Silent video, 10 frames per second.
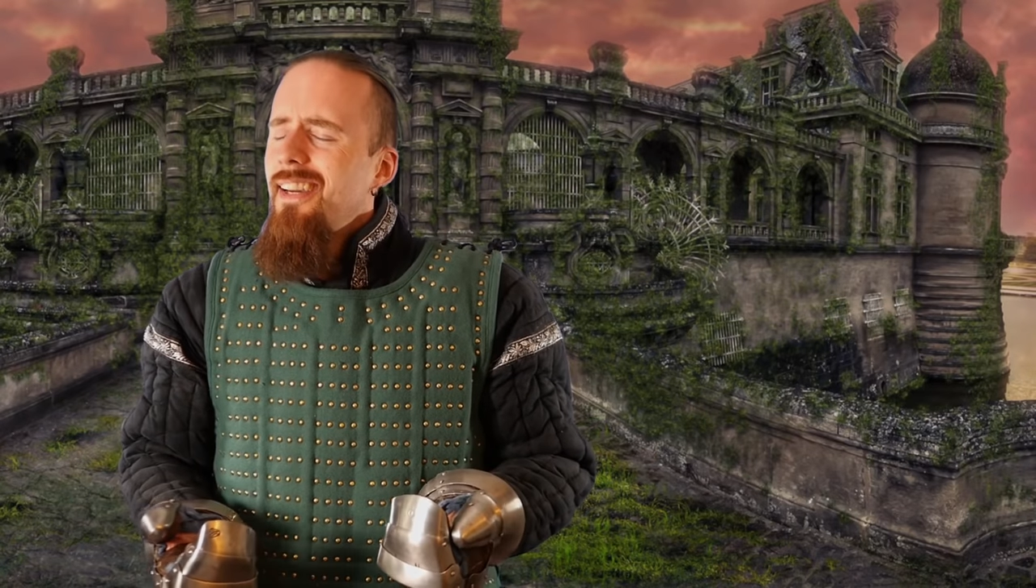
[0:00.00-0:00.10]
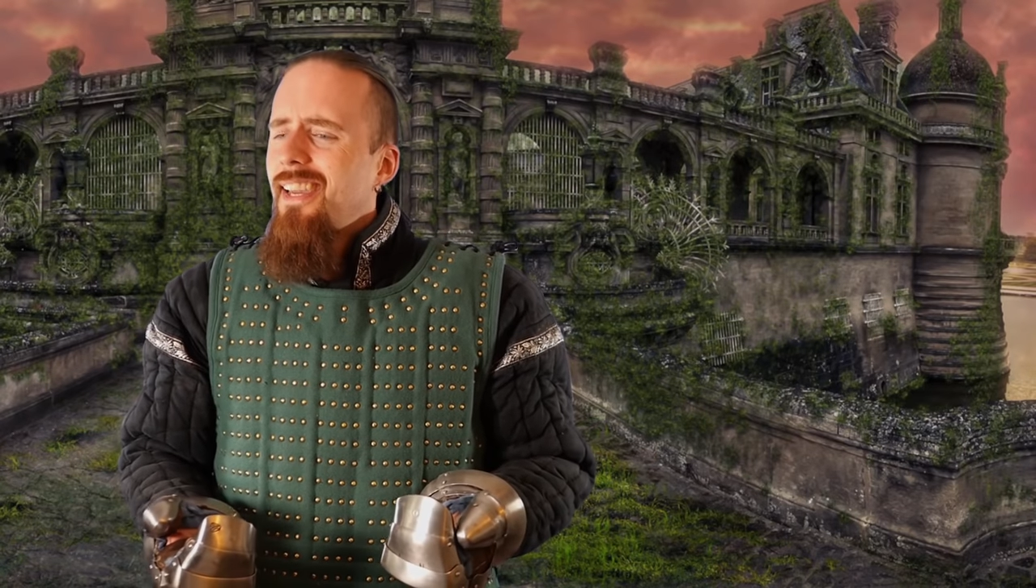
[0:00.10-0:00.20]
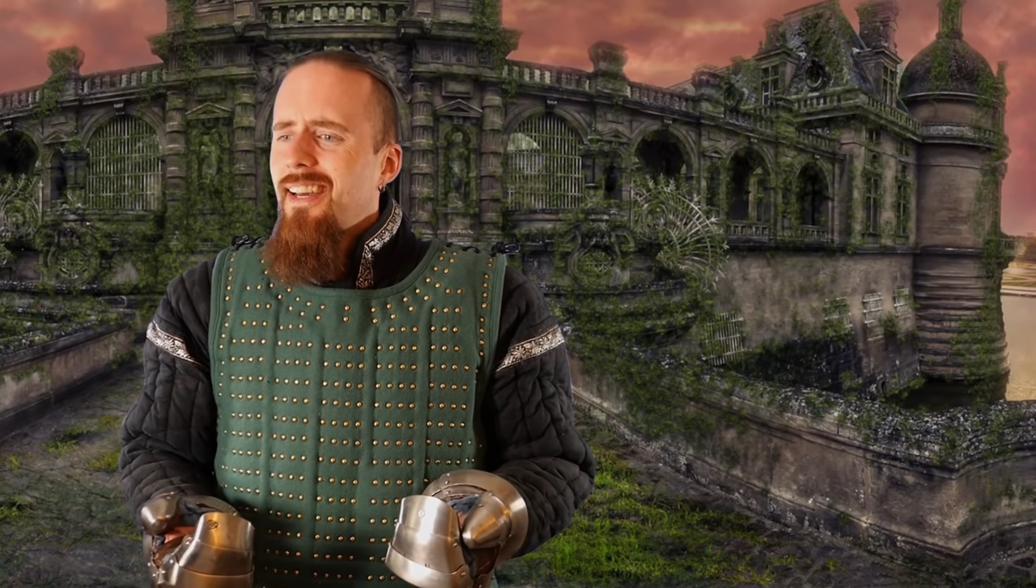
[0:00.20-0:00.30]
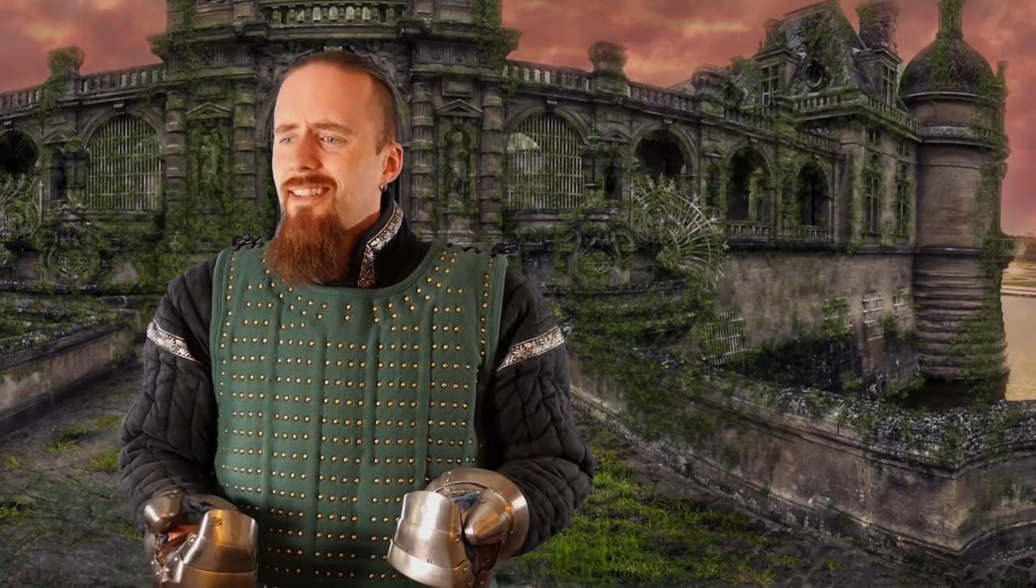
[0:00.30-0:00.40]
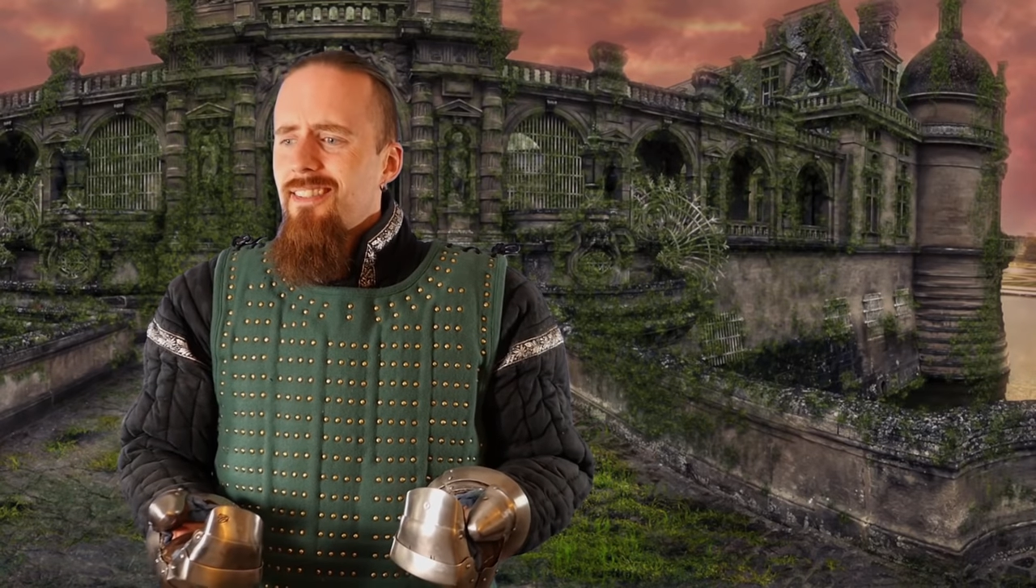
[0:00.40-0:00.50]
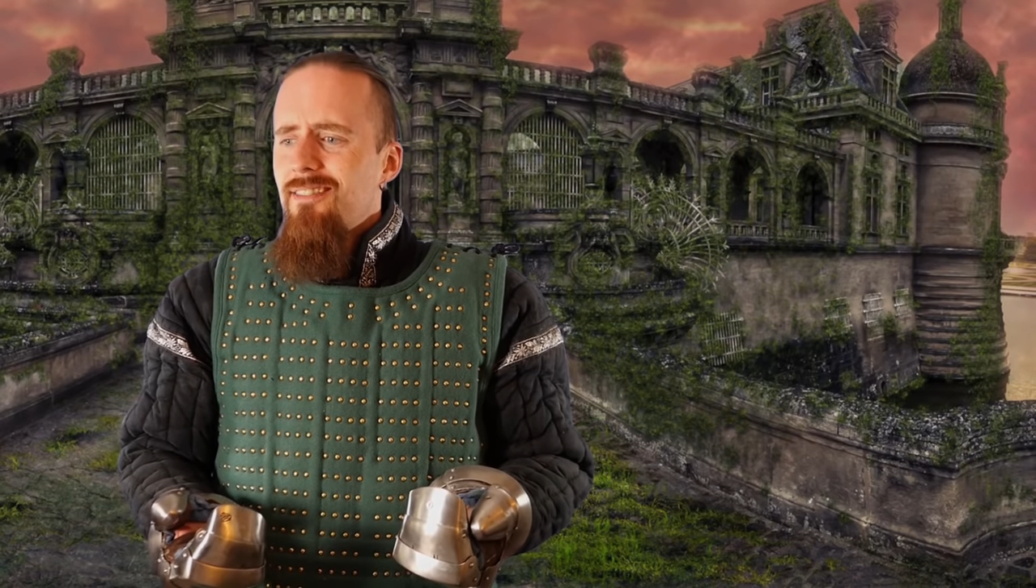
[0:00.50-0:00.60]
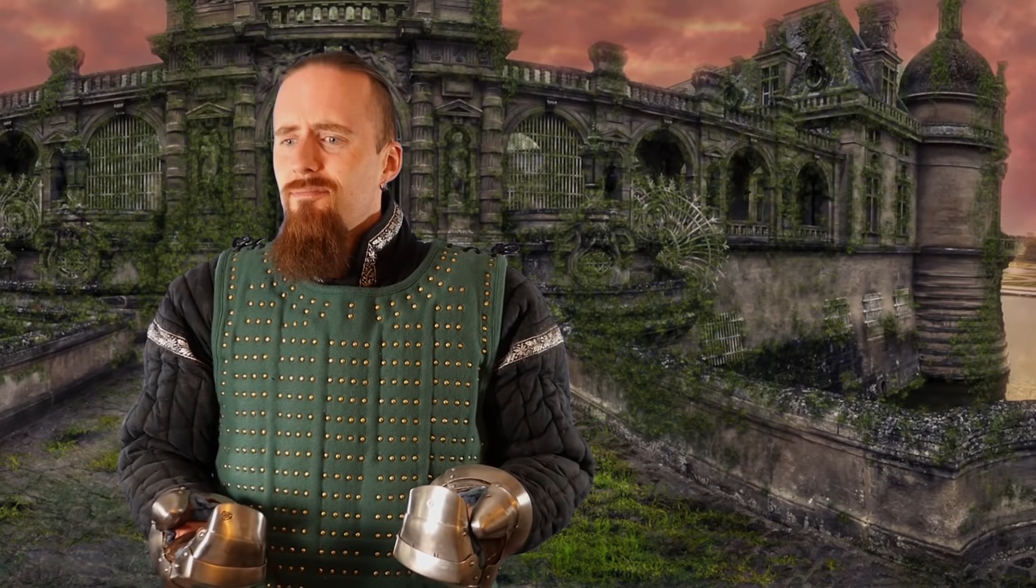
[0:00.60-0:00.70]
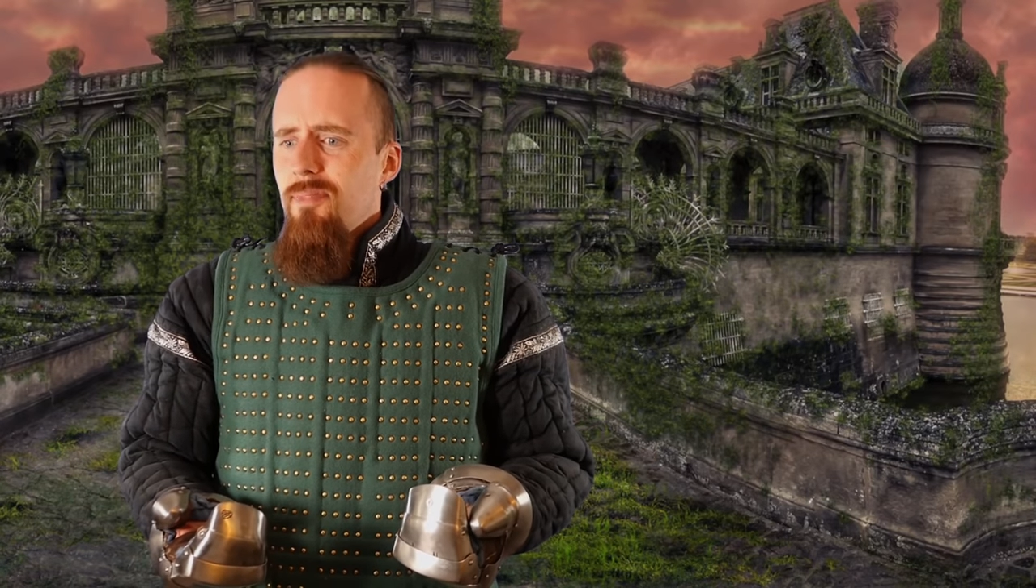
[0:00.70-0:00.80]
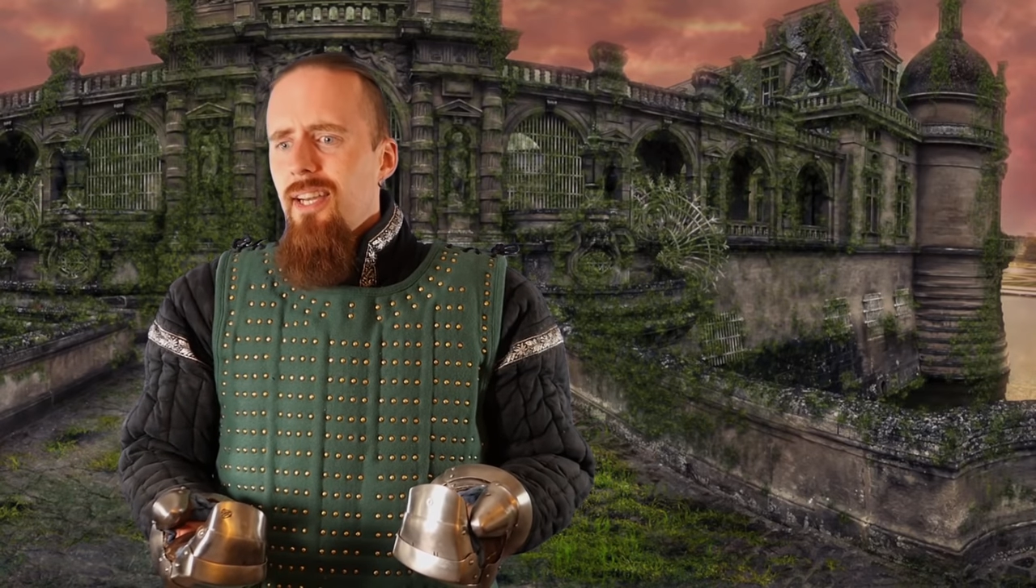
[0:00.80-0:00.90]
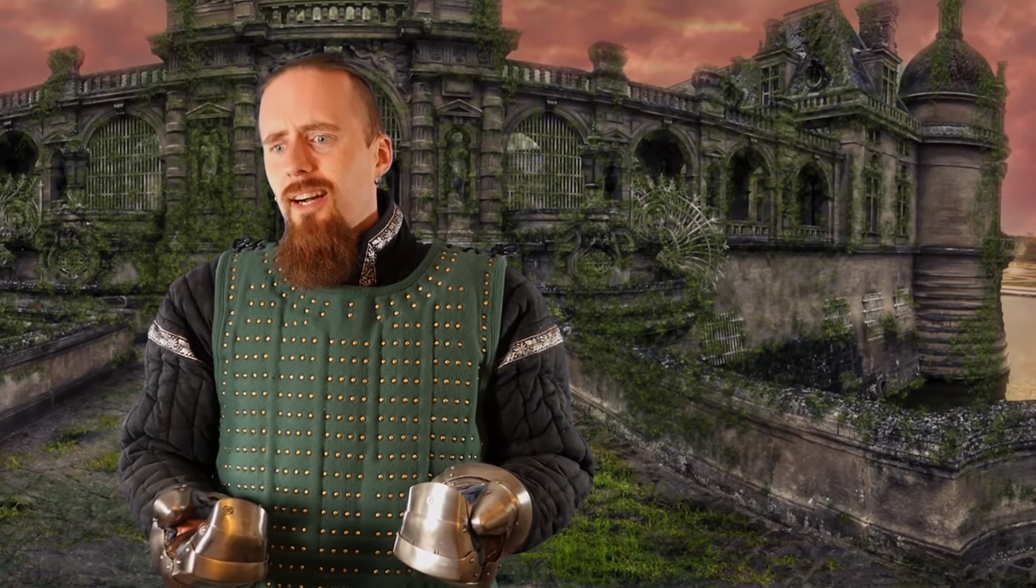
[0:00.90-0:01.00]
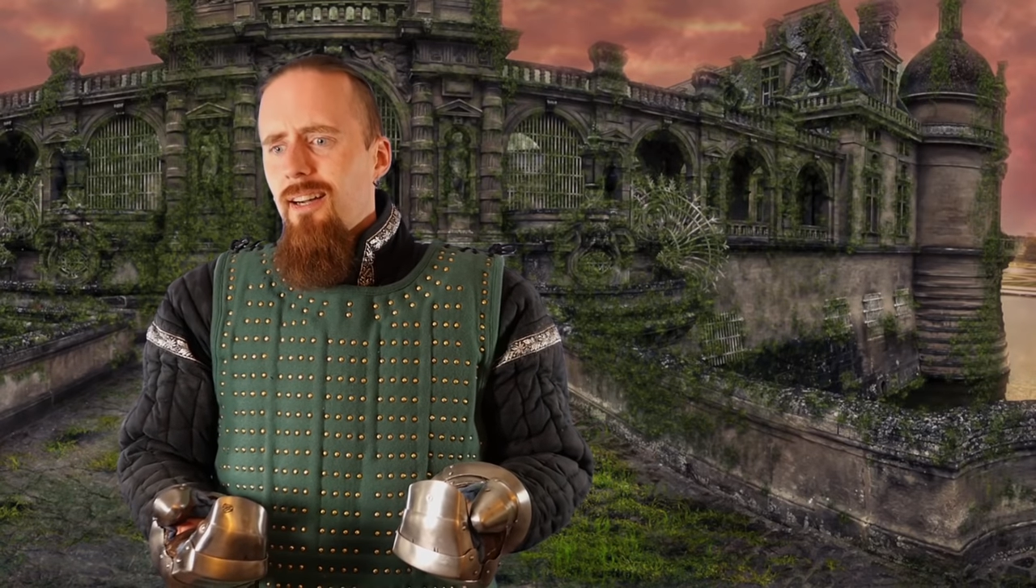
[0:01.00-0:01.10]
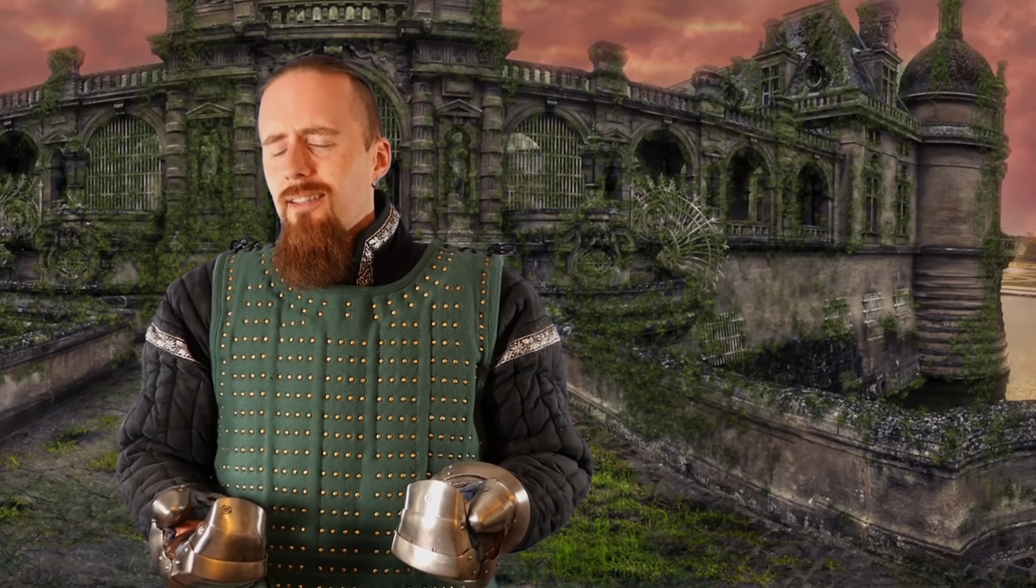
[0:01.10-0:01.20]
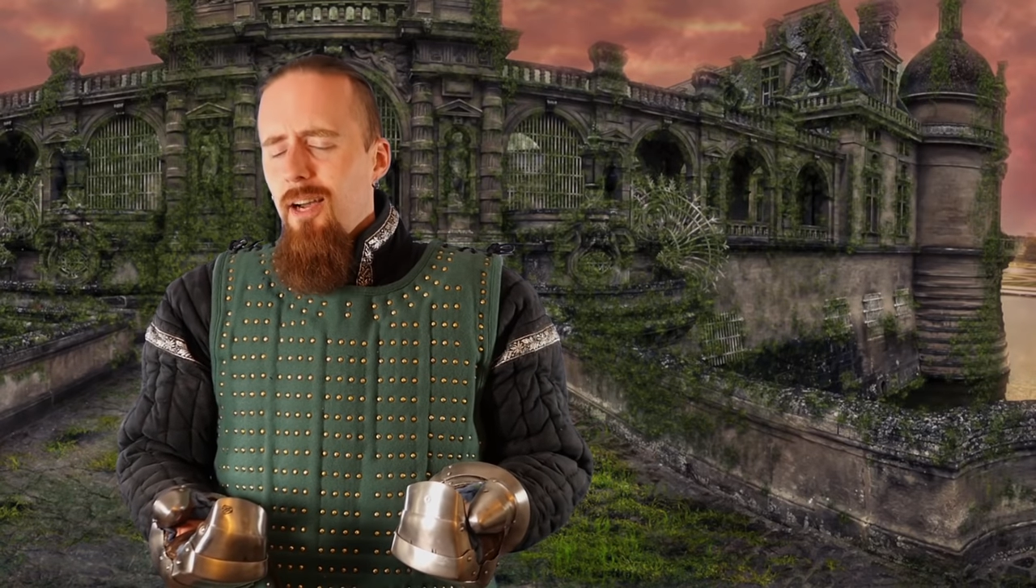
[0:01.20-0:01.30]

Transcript: And yeah,